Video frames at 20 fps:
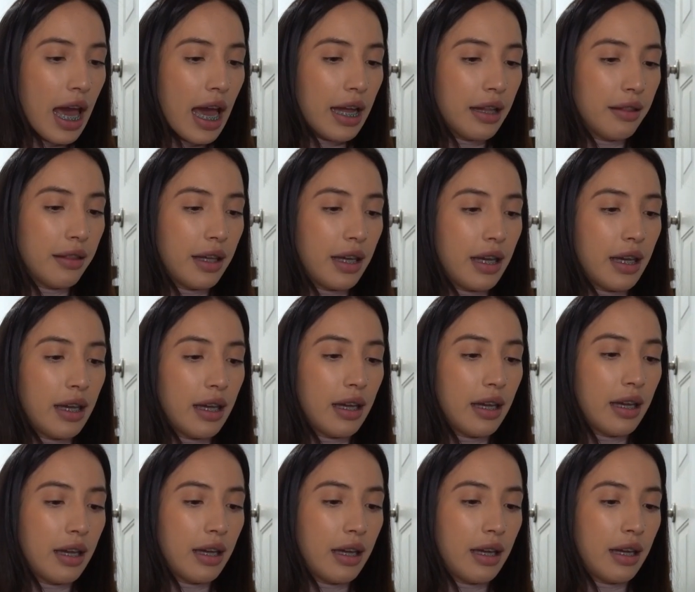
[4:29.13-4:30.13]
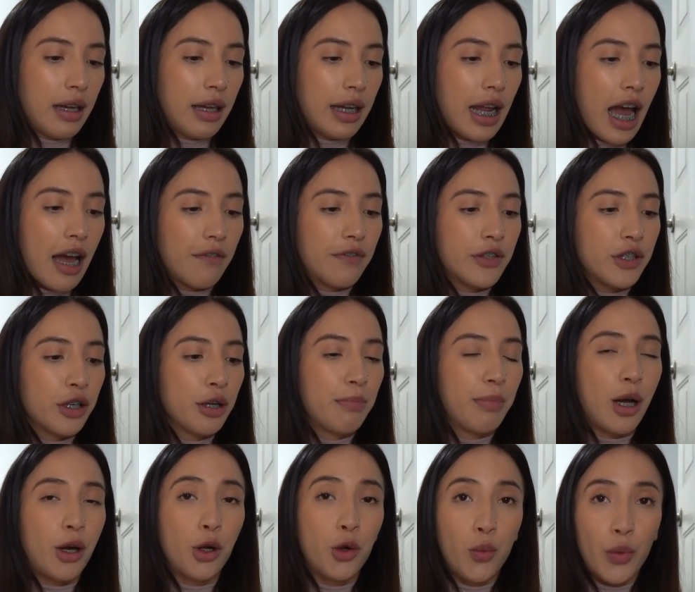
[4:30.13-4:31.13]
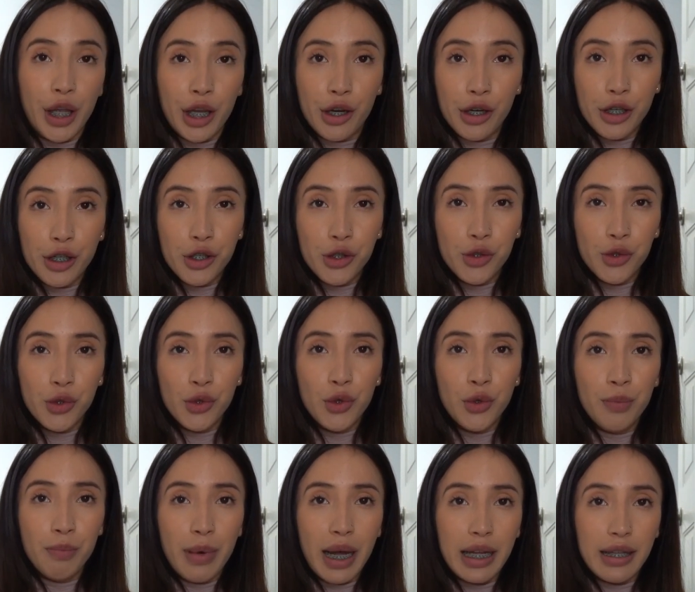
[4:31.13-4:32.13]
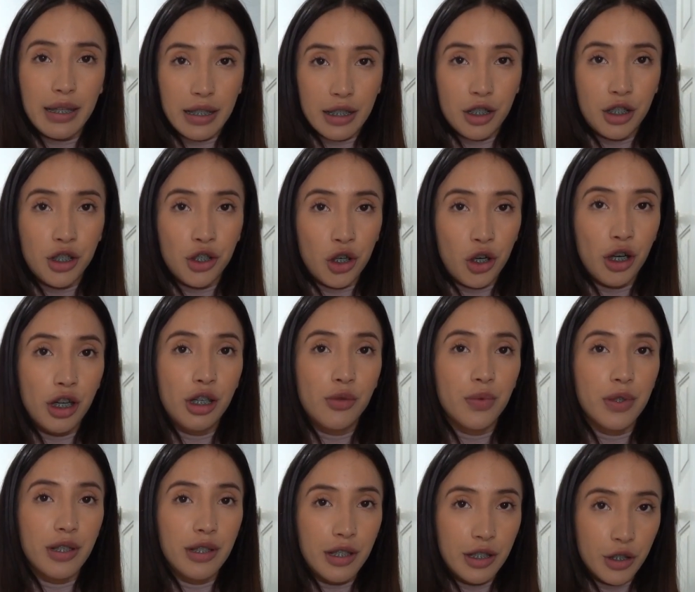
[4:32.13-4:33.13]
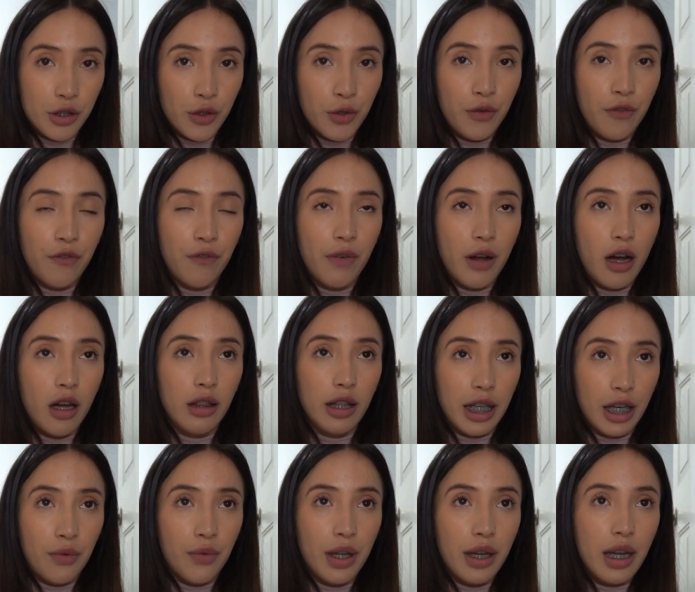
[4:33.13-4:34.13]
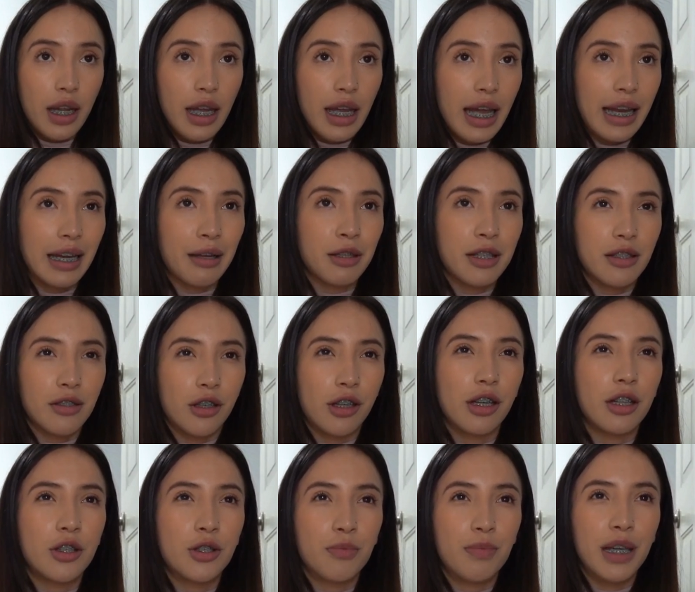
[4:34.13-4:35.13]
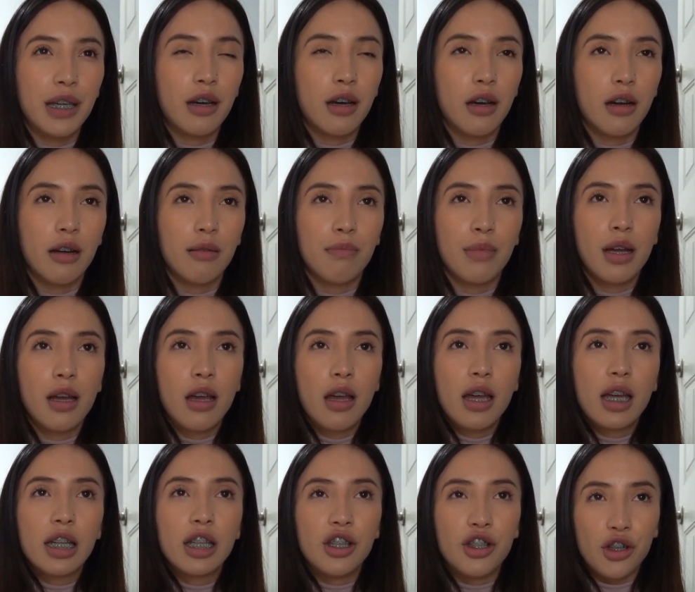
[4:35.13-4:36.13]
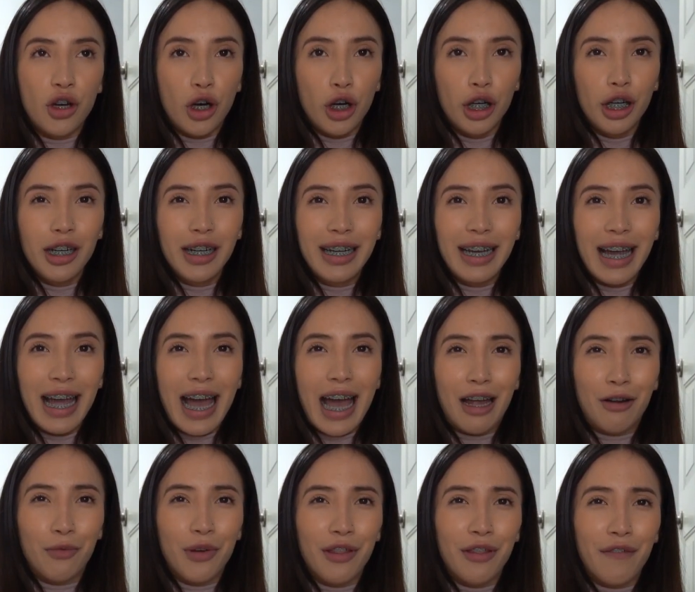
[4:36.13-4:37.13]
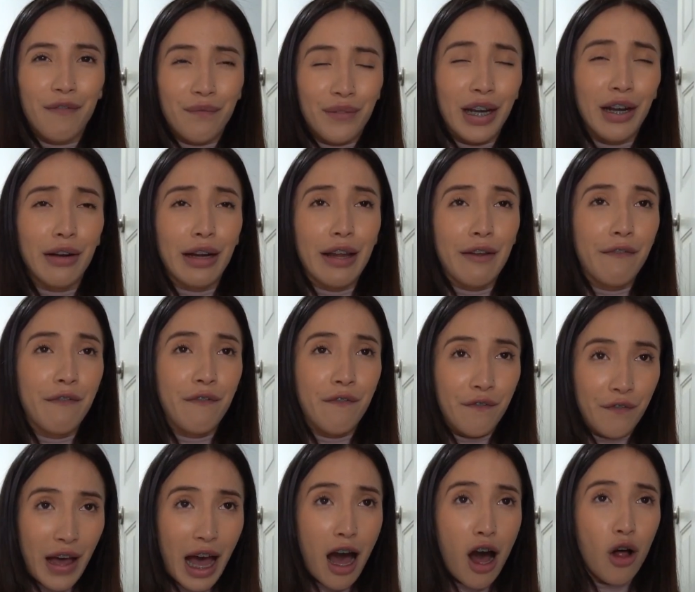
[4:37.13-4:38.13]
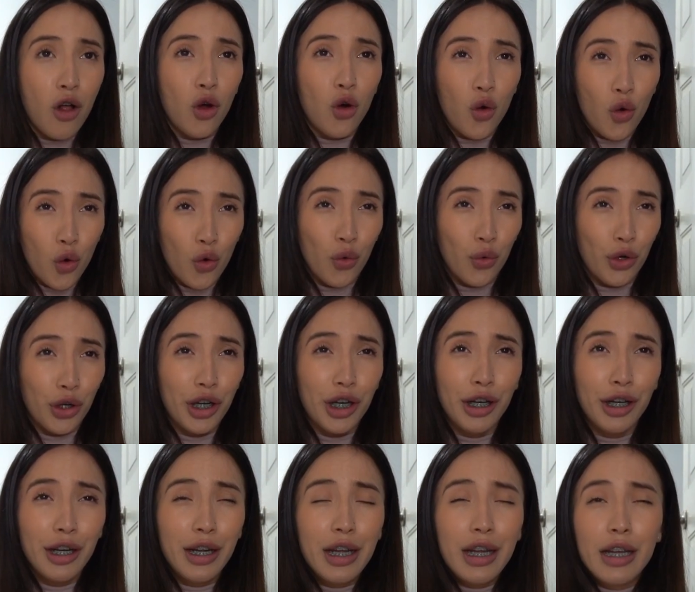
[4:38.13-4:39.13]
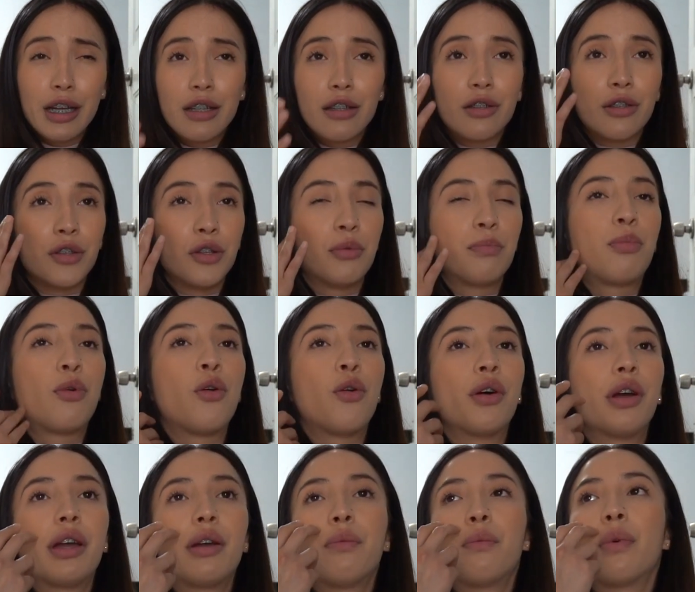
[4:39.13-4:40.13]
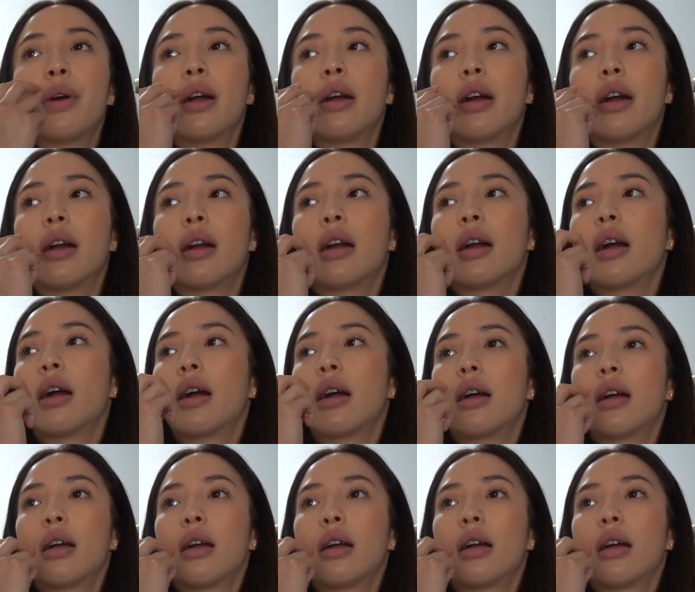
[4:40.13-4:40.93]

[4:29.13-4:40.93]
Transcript: And then after about a week or two, my discharge was still a liquidy and it started to become dark and with a very foul odor, to the point where